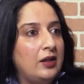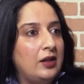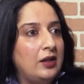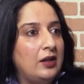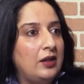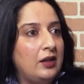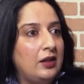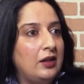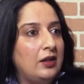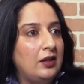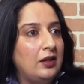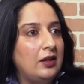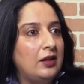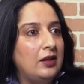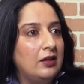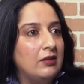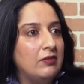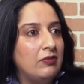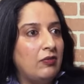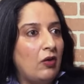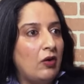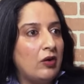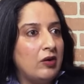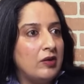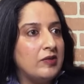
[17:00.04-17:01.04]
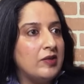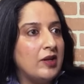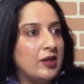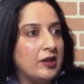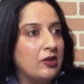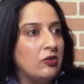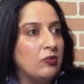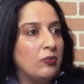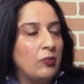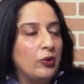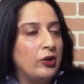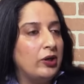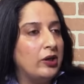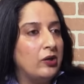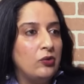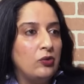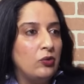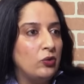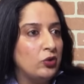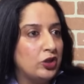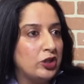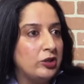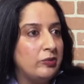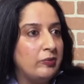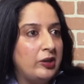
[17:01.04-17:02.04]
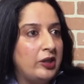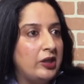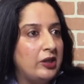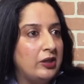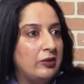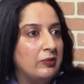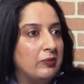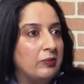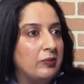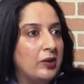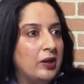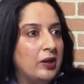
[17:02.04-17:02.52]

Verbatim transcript: the in the forest at this point on social media.